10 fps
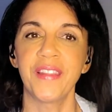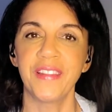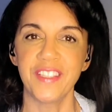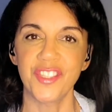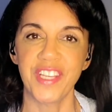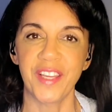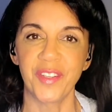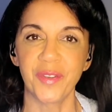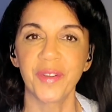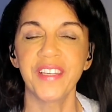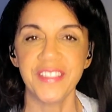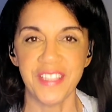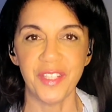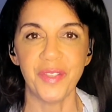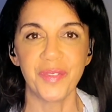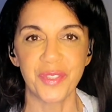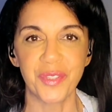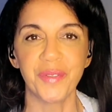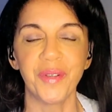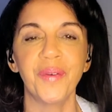this channel continues to
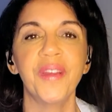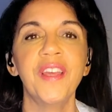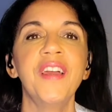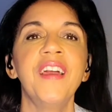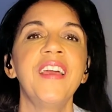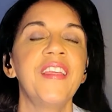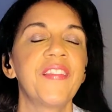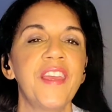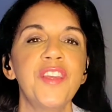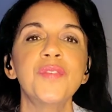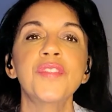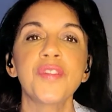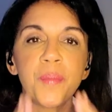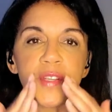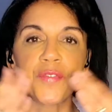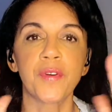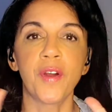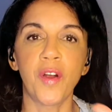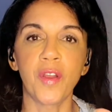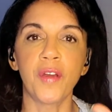grow. Thank you so much for
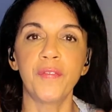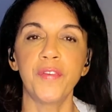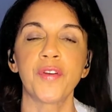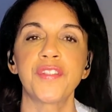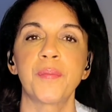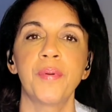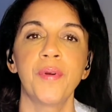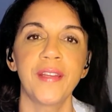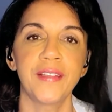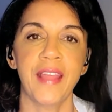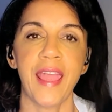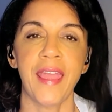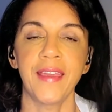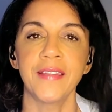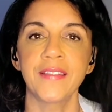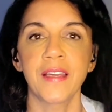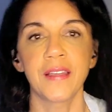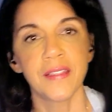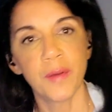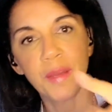all of your support, and
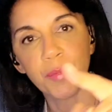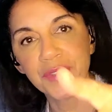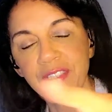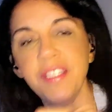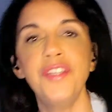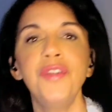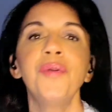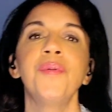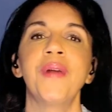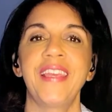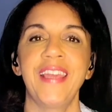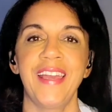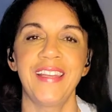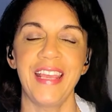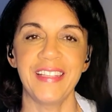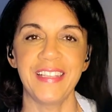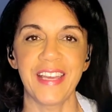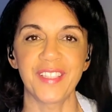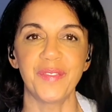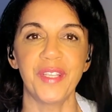see you again in the
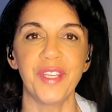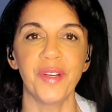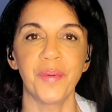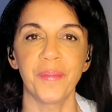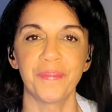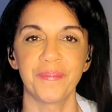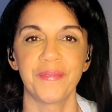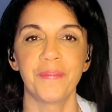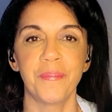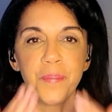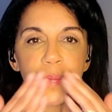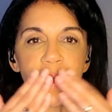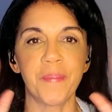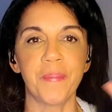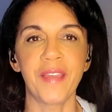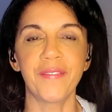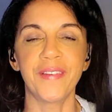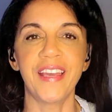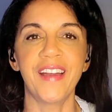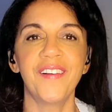next video. Bye for
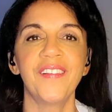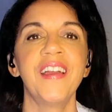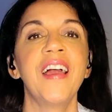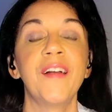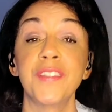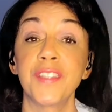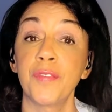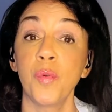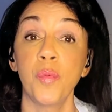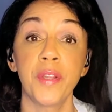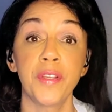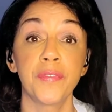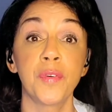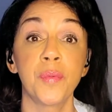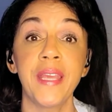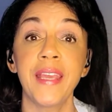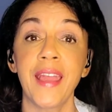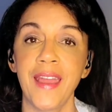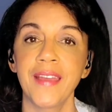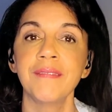now. Have yourself a wonderful week
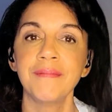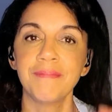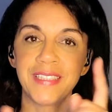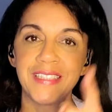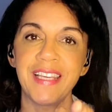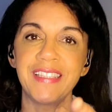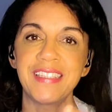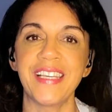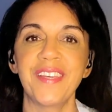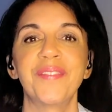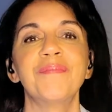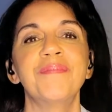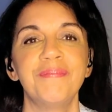and stay safe.